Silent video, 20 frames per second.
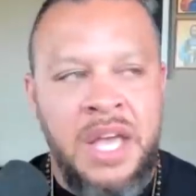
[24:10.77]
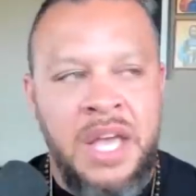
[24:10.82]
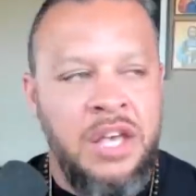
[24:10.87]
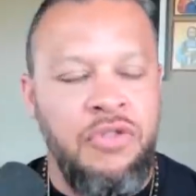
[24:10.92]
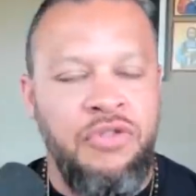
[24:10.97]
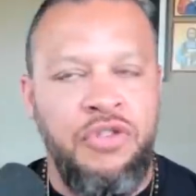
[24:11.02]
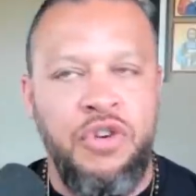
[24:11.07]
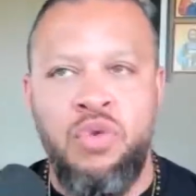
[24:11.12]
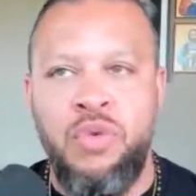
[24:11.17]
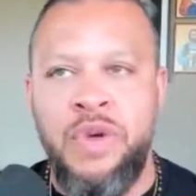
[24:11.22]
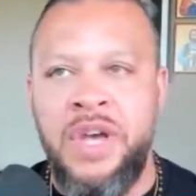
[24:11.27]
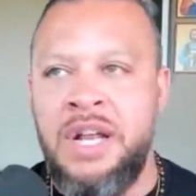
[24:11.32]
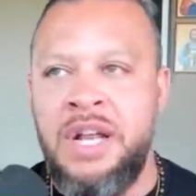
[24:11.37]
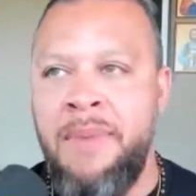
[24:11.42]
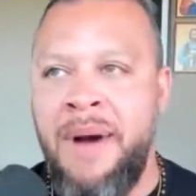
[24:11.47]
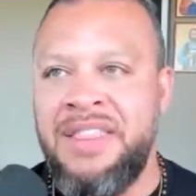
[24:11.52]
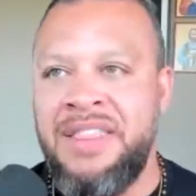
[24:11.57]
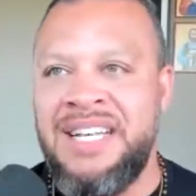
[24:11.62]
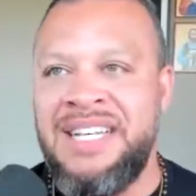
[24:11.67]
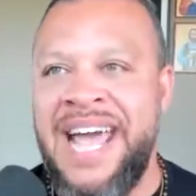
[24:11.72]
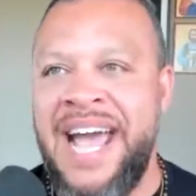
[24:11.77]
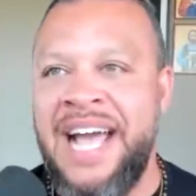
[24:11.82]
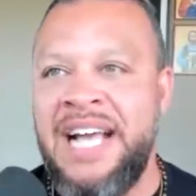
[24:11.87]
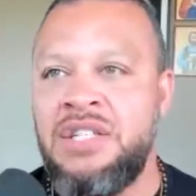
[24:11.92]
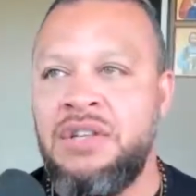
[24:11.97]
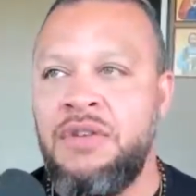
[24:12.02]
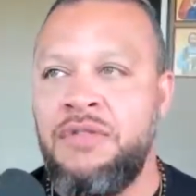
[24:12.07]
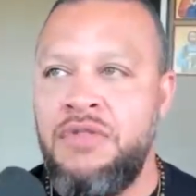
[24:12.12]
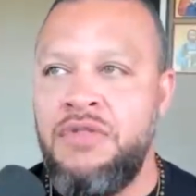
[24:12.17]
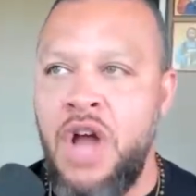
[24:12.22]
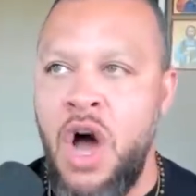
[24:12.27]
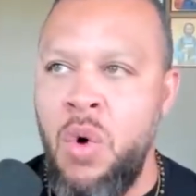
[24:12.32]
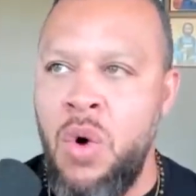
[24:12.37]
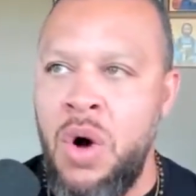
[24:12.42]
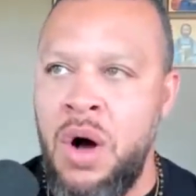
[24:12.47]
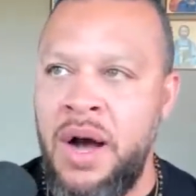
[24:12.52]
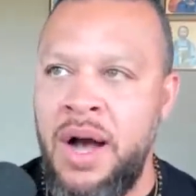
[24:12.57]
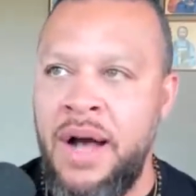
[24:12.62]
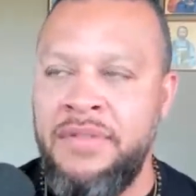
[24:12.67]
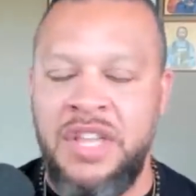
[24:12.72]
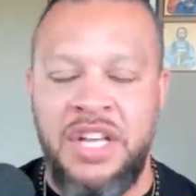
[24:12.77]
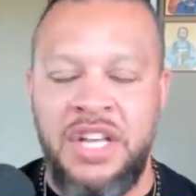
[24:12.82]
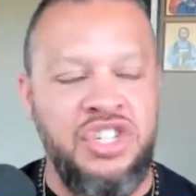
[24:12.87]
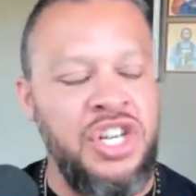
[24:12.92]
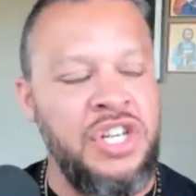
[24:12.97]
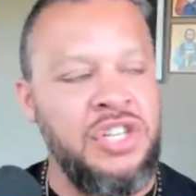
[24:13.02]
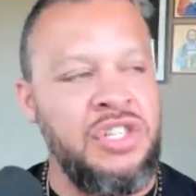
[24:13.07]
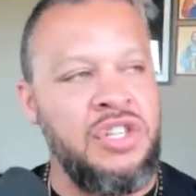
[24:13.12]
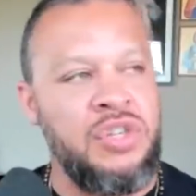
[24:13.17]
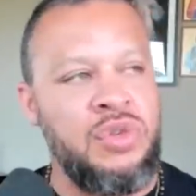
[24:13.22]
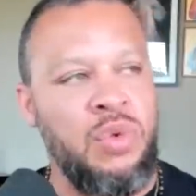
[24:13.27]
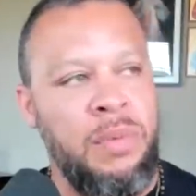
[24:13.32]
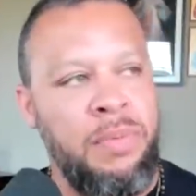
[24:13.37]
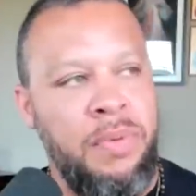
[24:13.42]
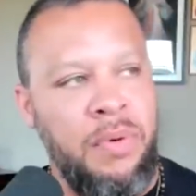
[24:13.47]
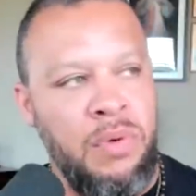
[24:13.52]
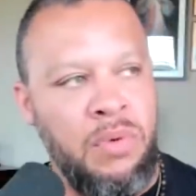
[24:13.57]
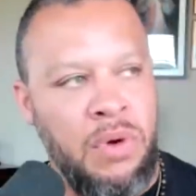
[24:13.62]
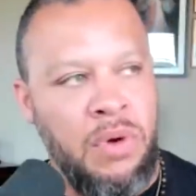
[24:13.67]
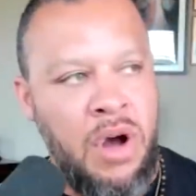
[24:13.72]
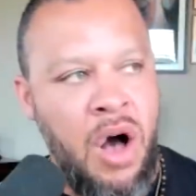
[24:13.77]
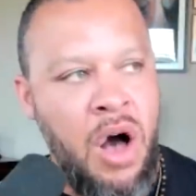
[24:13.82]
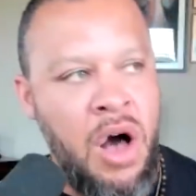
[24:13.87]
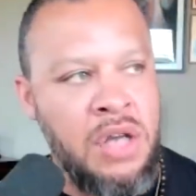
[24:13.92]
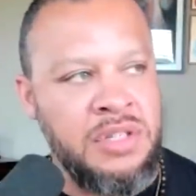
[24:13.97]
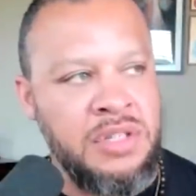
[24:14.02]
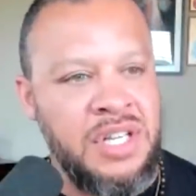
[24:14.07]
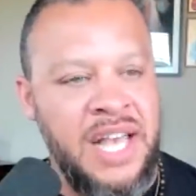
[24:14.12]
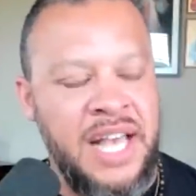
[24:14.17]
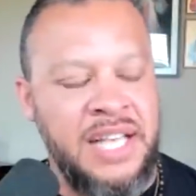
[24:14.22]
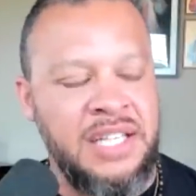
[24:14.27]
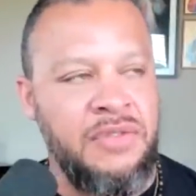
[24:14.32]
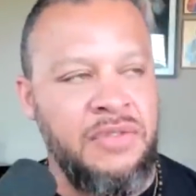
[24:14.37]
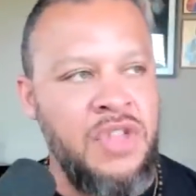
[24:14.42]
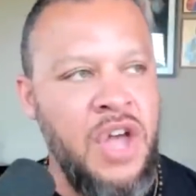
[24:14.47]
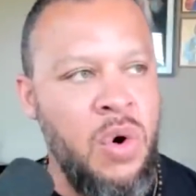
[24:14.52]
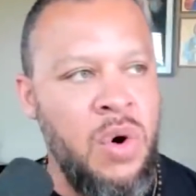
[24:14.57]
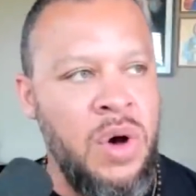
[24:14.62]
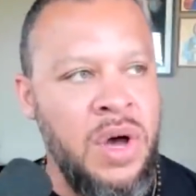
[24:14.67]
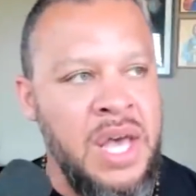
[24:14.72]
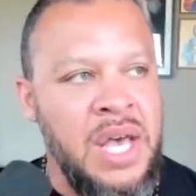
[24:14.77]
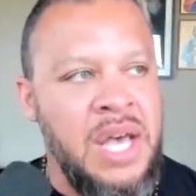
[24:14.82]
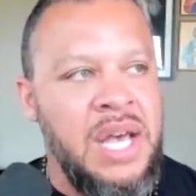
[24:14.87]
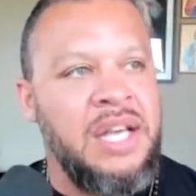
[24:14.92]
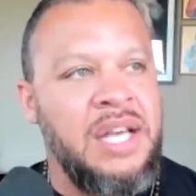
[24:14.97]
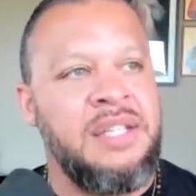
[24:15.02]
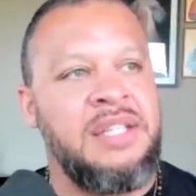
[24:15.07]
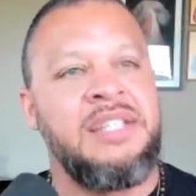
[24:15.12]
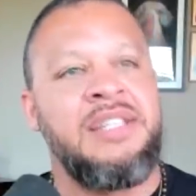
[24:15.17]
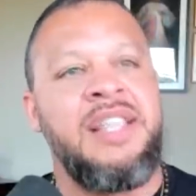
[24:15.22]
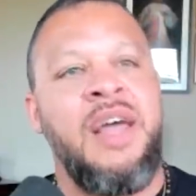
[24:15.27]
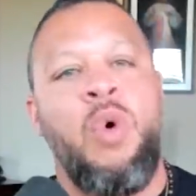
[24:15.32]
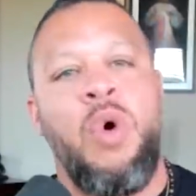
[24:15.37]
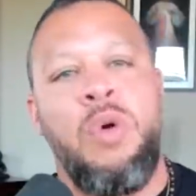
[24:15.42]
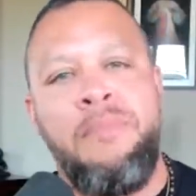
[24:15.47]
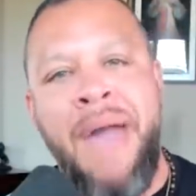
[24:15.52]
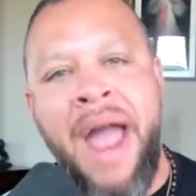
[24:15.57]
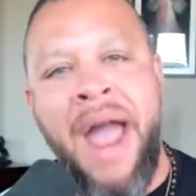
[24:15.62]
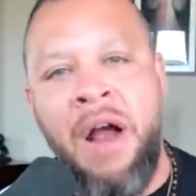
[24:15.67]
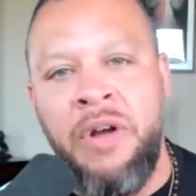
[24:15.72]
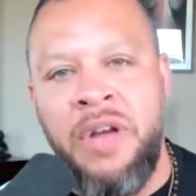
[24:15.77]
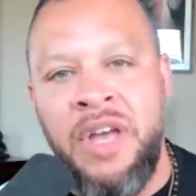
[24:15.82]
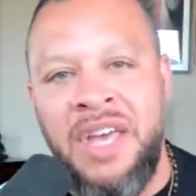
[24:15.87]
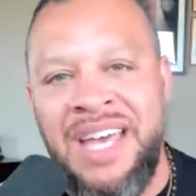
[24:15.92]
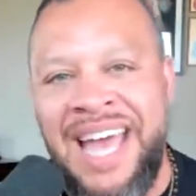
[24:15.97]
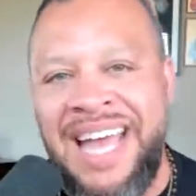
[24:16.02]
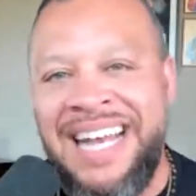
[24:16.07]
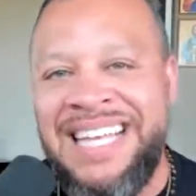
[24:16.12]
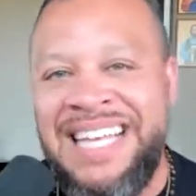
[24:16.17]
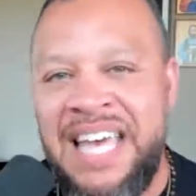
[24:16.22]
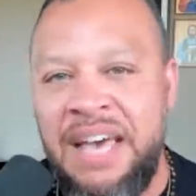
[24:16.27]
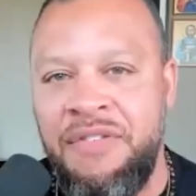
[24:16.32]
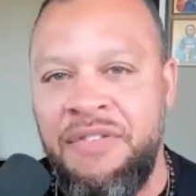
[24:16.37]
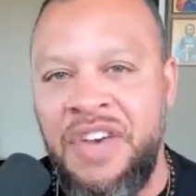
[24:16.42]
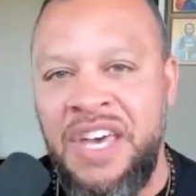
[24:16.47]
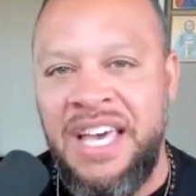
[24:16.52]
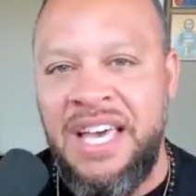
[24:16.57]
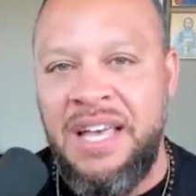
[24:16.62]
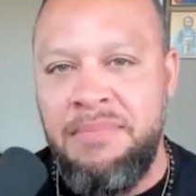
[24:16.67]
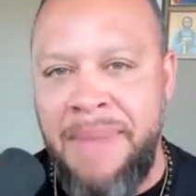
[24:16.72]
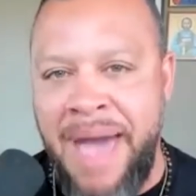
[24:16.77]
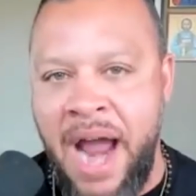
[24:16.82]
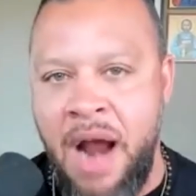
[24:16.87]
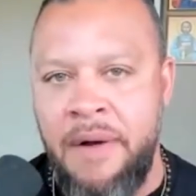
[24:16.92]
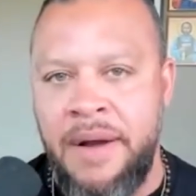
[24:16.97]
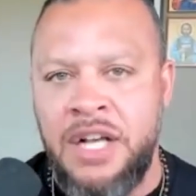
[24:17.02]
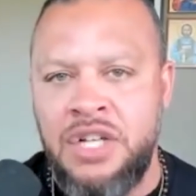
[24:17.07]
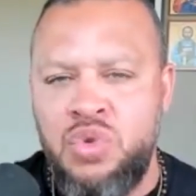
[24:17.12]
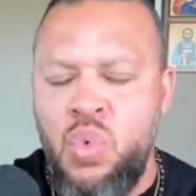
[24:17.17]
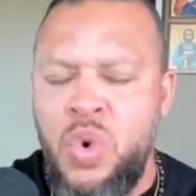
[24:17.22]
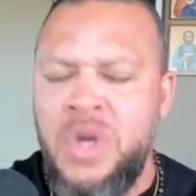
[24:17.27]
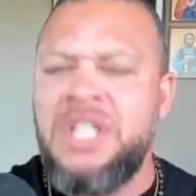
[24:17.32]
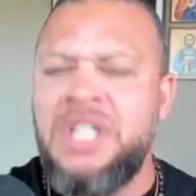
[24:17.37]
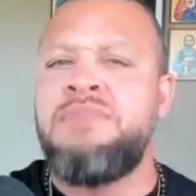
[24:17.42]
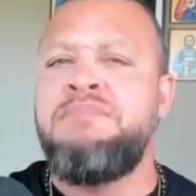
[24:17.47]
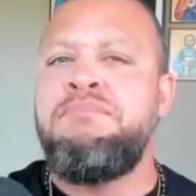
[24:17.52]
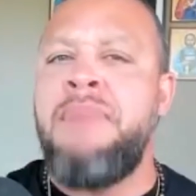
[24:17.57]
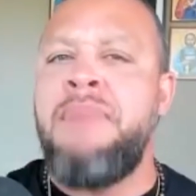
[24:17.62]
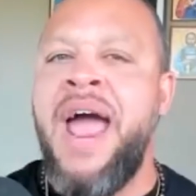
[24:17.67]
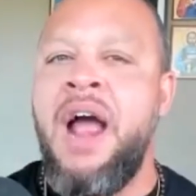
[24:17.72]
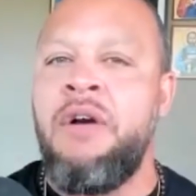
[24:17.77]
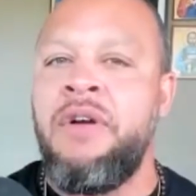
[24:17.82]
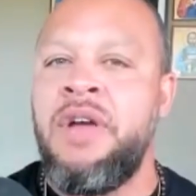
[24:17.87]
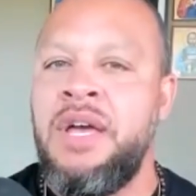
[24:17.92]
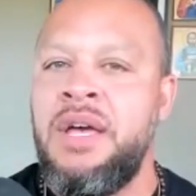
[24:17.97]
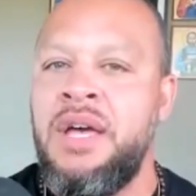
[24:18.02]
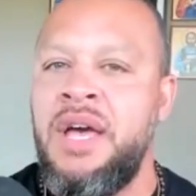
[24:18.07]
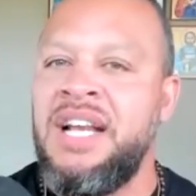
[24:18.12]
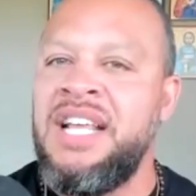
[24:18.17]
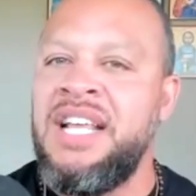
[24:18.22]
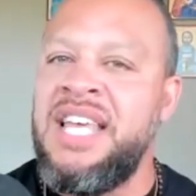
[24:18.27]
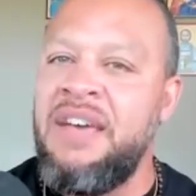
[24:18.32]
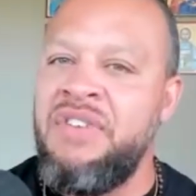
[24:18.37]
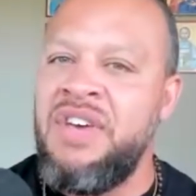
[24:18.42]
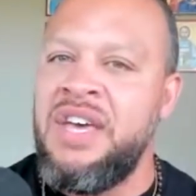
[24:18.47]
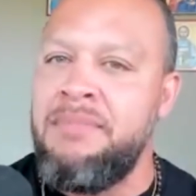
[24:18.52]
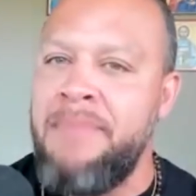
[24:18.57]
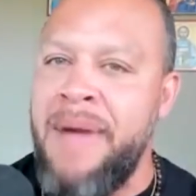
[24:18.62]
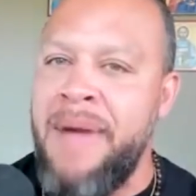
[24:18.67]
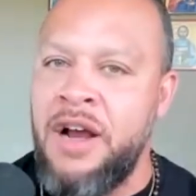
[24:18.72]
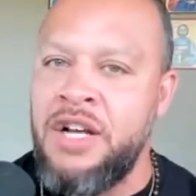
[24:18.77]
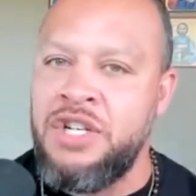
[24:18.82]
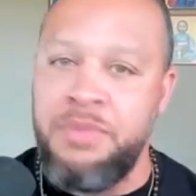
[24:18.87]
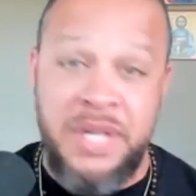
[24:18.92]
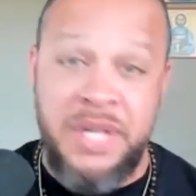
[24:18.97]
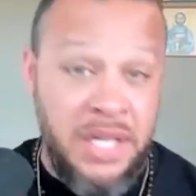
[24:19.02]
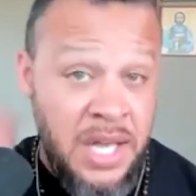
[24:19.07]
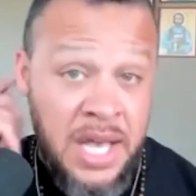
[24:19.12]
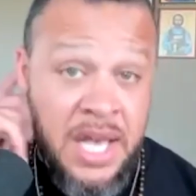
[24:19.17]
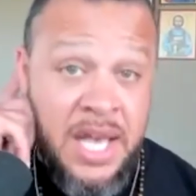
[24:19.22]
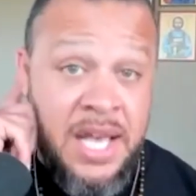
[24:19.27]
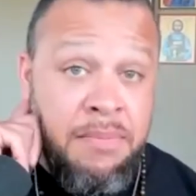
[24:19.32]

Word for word: If you read about the days of Noah and then Jesus re- recalls the days of Noah, he says they were marrying and giving in marriage. What does marrying and giving in marriage mean?